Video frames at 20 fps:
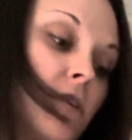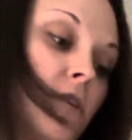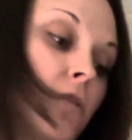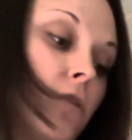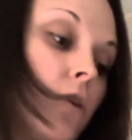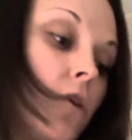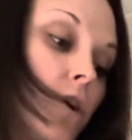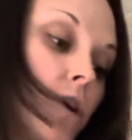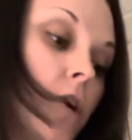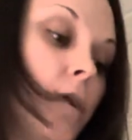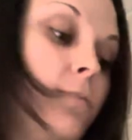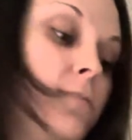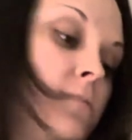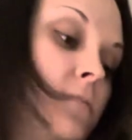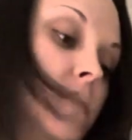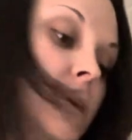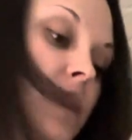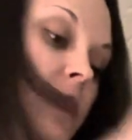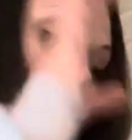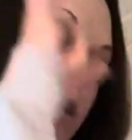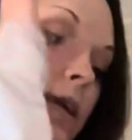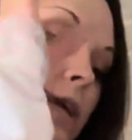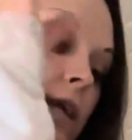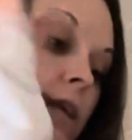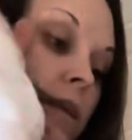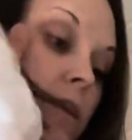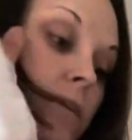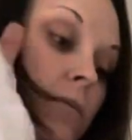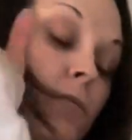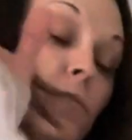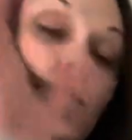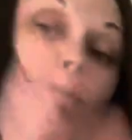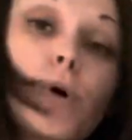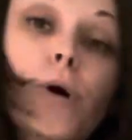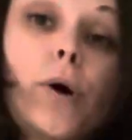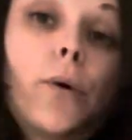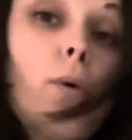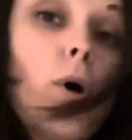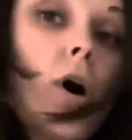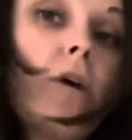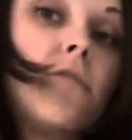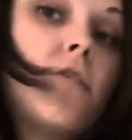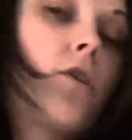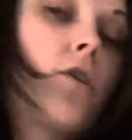alarm. It will go off